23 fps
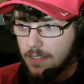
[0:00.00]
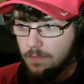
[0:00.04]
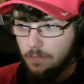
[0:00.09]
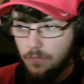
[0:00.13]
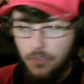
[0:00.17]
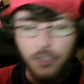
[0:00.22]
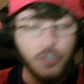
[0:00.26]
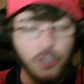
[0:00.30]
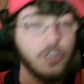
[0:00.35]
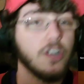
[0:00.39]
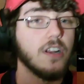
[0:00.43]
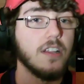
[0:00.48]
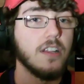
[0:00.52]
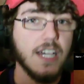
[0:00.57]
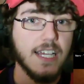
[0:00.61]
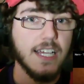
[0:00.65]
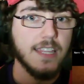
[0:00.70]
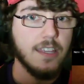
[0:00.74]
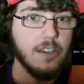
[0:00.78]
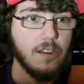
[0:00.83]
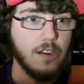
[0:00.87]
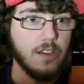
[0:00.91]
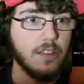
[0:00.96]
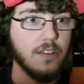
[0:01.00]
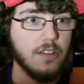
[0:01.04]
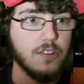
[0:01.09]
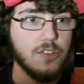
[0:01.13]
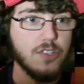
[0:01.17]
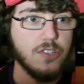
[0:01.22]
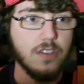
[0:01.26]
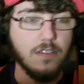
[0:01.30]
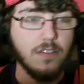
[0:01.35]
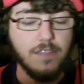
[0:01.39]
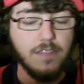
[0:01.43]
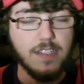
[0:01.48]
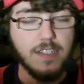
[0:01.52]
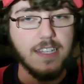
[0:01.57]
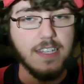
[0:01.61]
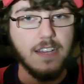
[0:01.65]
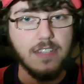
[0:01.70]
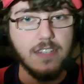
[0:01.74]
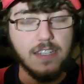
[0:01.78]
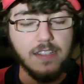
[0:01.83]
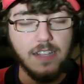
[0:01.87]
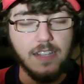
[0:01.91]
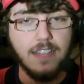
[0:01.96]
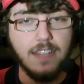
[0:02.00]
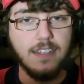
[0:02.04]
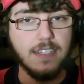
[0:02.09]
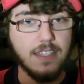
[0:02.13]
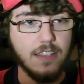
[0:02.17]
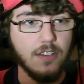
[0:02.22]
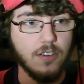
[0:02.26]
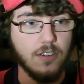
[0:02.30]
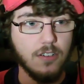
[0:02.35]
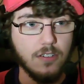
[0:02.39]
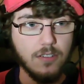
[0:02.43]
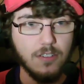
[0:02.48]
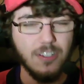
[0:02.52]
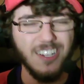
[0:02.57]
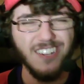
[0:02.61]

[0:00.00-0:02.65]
you're gonna like their other stuff. It sounds a lot like their